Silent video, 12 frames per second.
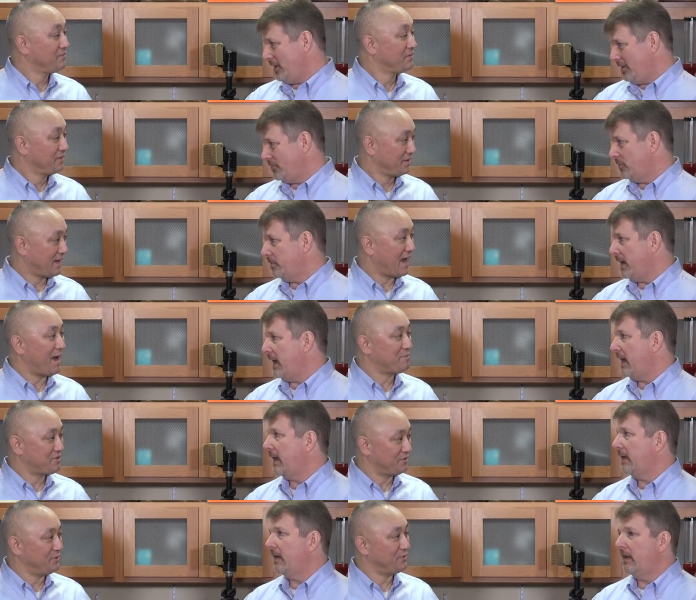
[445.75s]
Speaker 1: changer
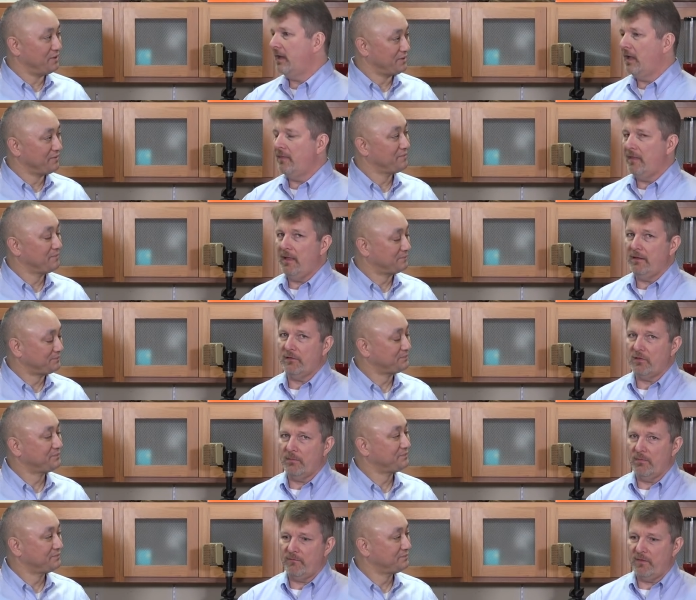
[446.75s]
bag, Absolutely. and then
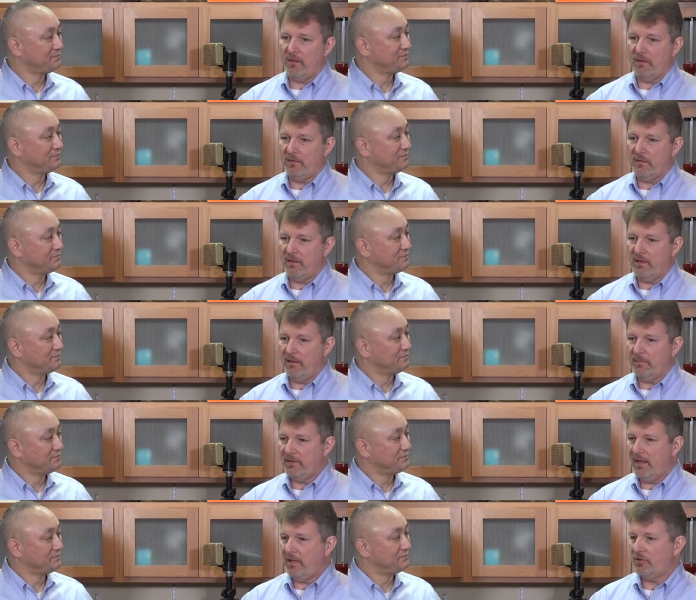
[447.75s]
some of the the
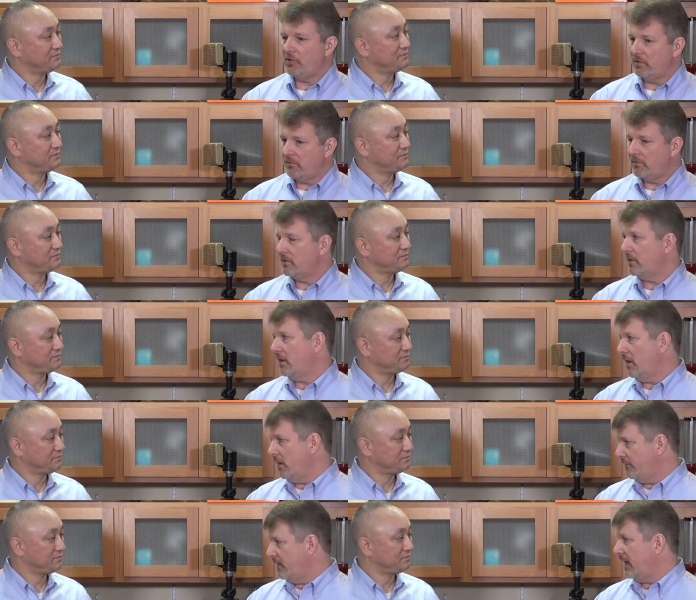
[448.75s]
imitations uh,
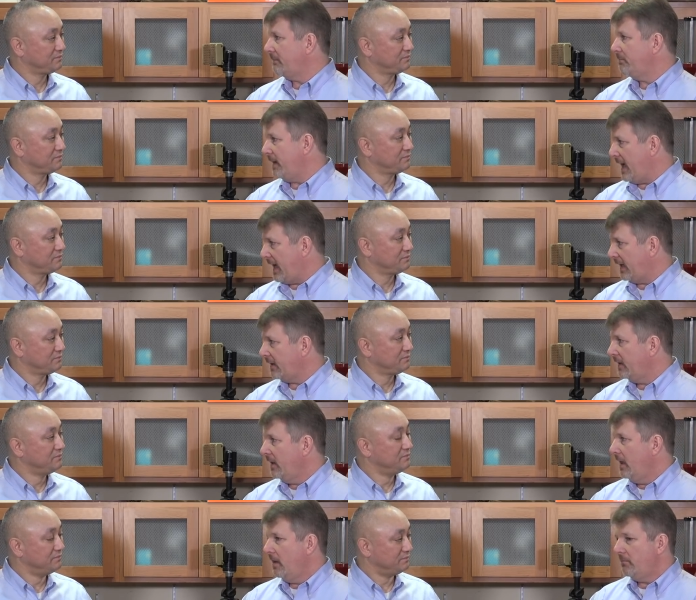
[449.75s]
of that bag,
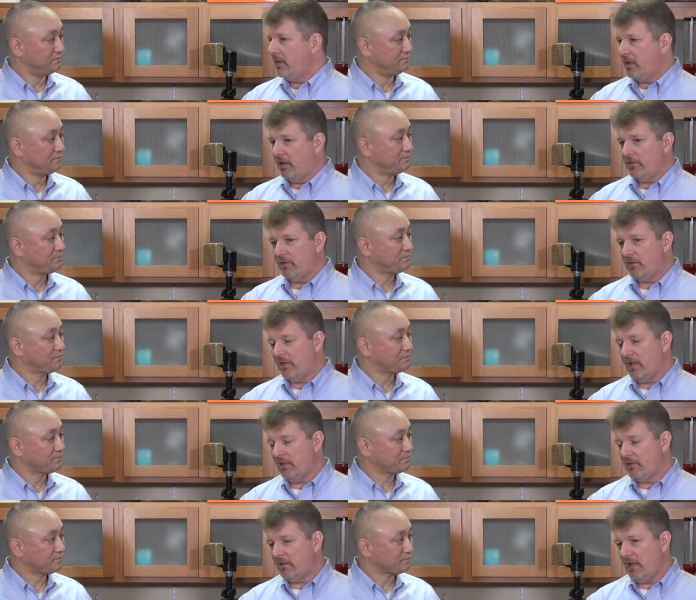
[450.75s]
mm-hmm. because it's
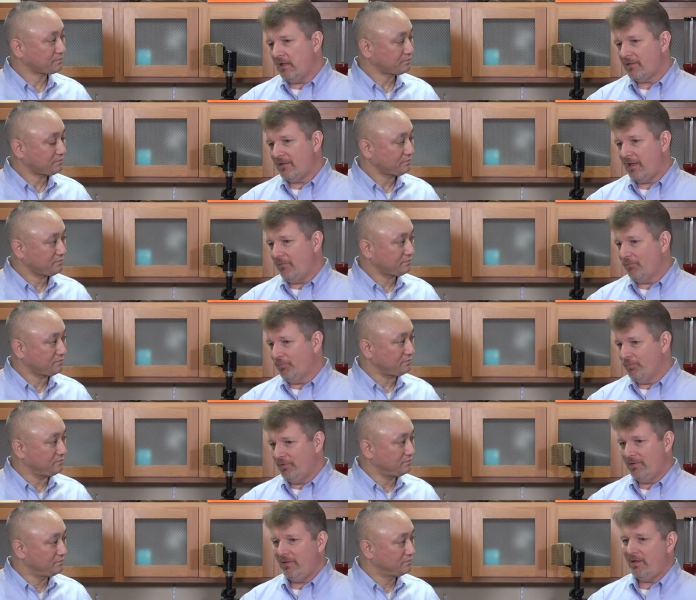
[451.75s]
it's it's a
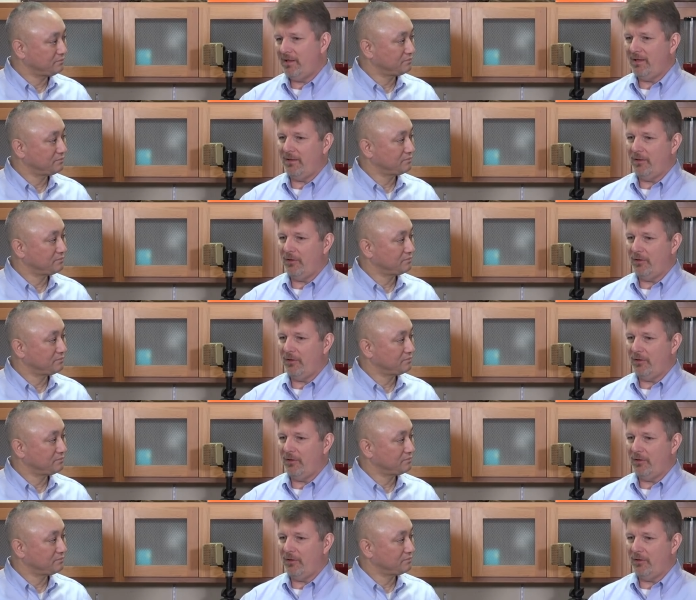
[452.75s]
really